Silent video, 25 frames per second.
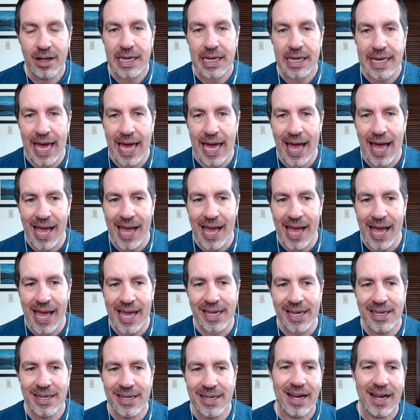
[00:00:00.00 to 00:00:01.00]

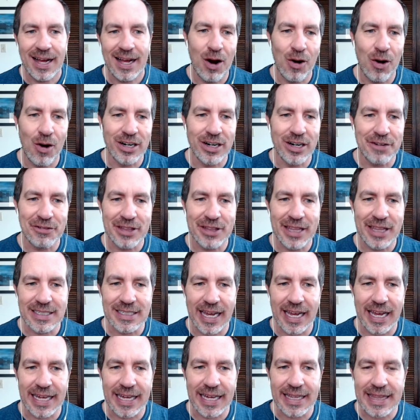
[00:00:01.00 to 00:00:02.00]
Yay, or different things
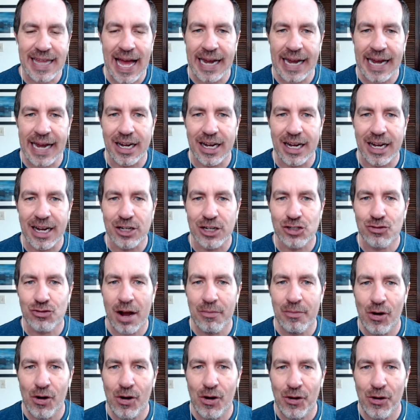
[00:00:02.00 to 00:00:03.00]
like that, a
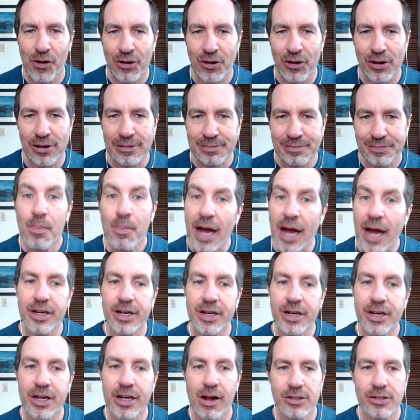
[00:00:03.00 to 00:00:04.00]
drum roll, but
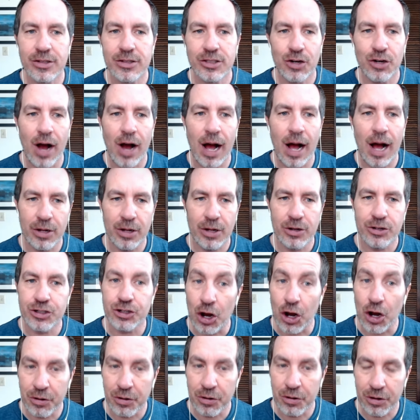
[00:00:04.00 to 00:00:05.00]
you can also upload
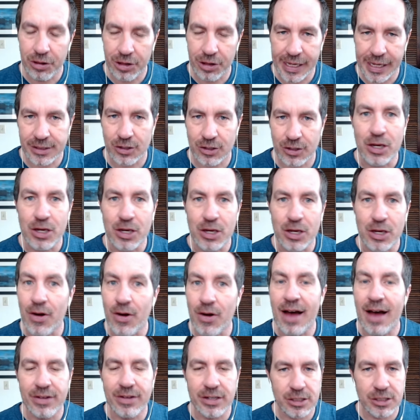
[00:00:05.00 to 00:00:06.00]
your own thing. So maybe you
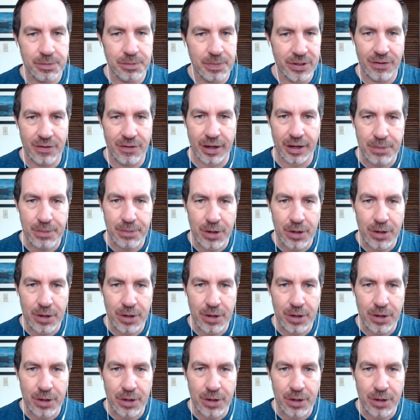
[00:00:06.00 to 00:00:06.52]
have a specific